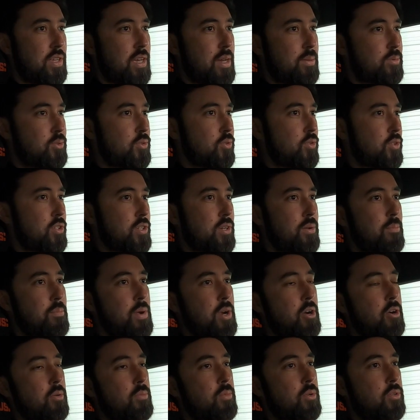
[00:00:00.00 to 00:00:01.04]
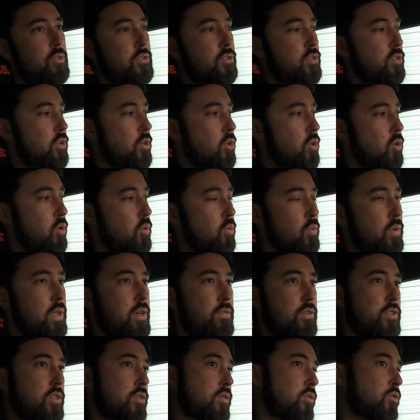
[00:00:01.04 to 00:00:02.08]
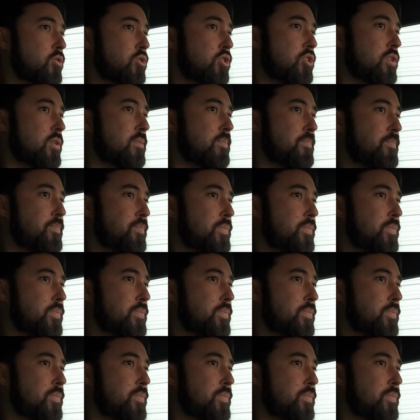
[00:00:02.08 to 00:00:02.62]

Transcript: absolutely unbearable. So we have a solution.